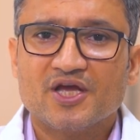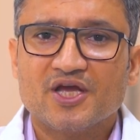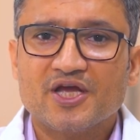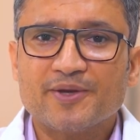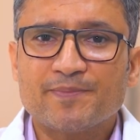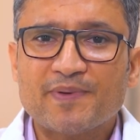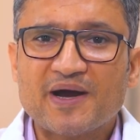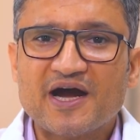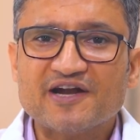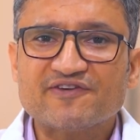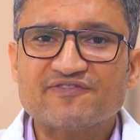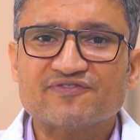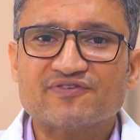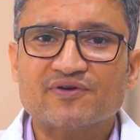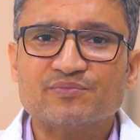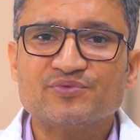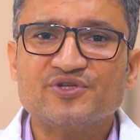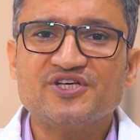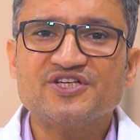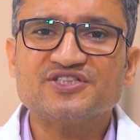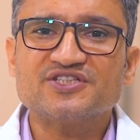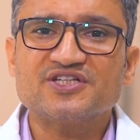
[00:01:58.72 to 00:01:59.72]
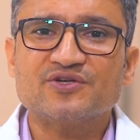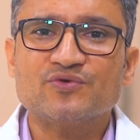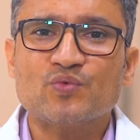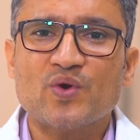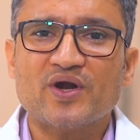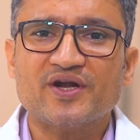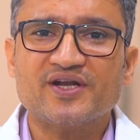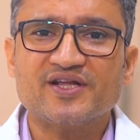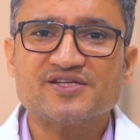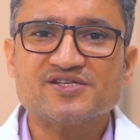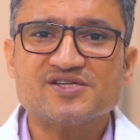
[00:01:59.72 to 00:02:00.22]
Apart from these
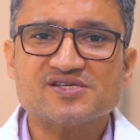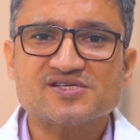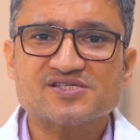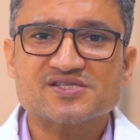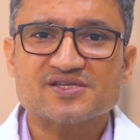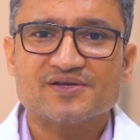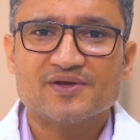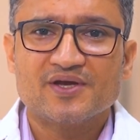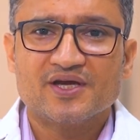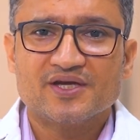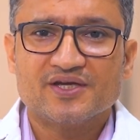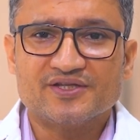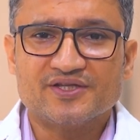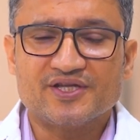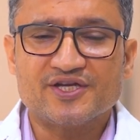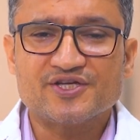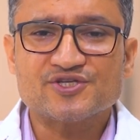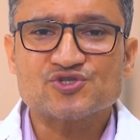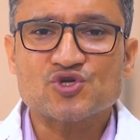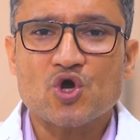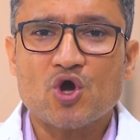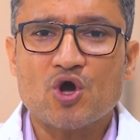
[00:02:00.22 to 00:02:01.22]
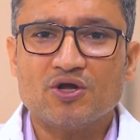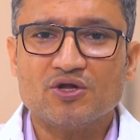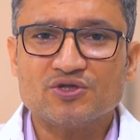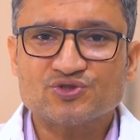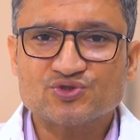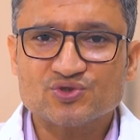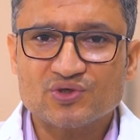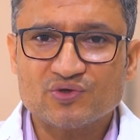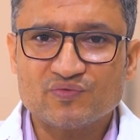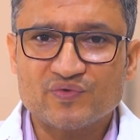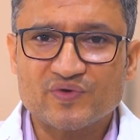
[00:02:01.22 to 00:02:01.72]
advantages, there is
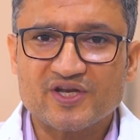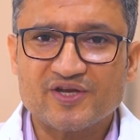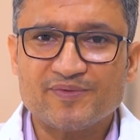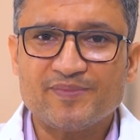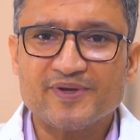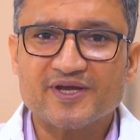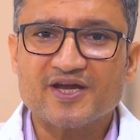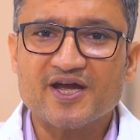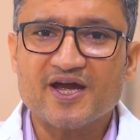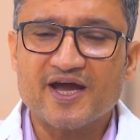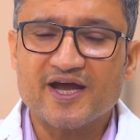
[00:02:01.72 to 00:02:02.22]
also a very big